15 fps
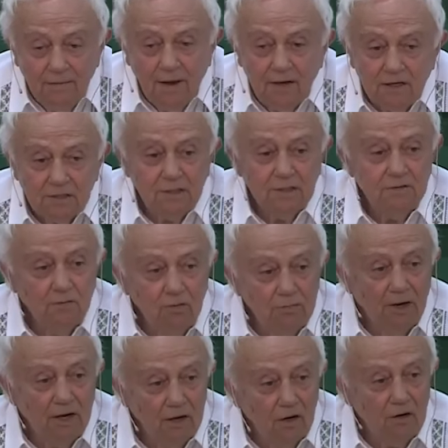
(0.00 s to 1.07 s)
I said, oh
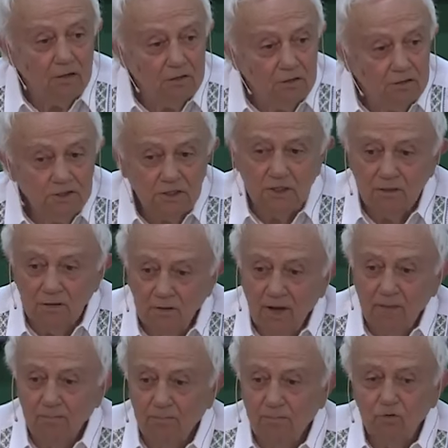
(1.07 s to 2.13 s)
my God, you say,
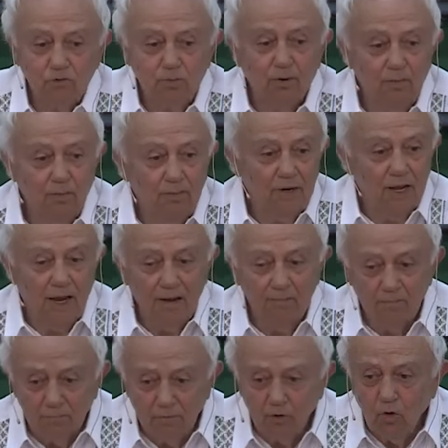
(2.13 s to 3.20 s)
I'm, most probably
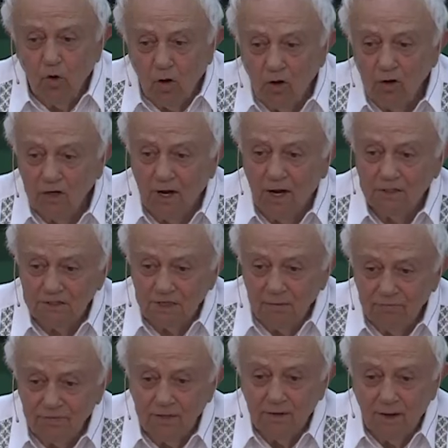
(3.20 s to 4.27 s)
I'm wrong.
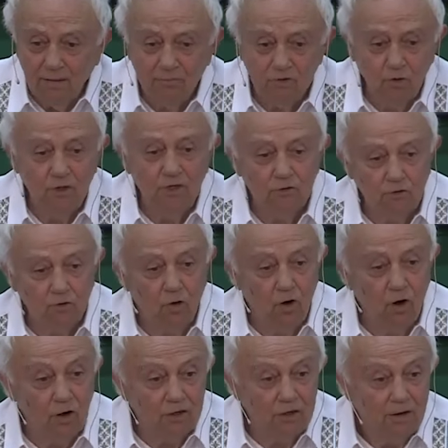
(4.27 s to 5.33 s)
Something I'm doing
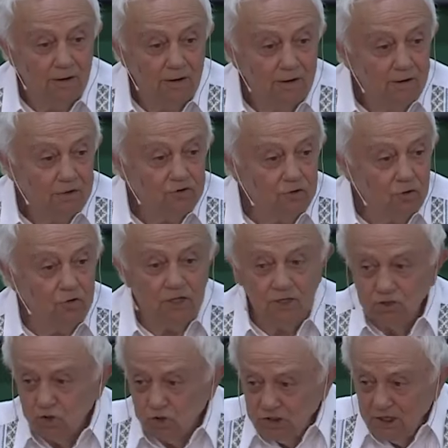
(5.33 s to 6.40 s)
wrong so the
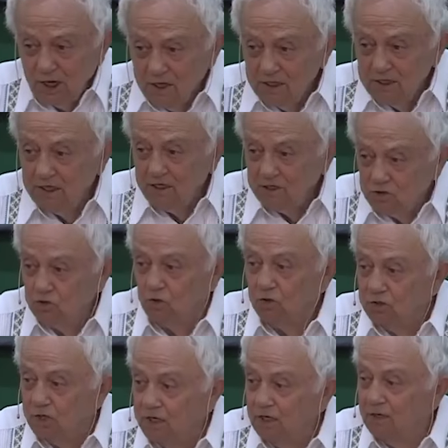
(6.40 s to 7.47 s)
society has
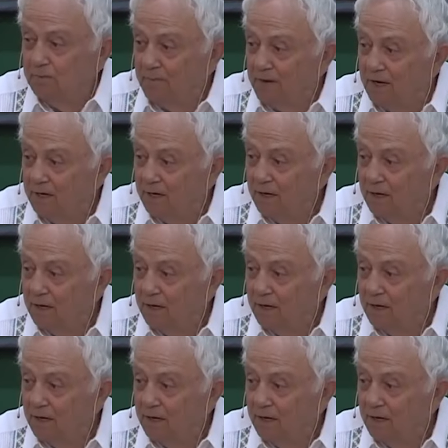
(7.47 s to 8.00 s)
not killed me.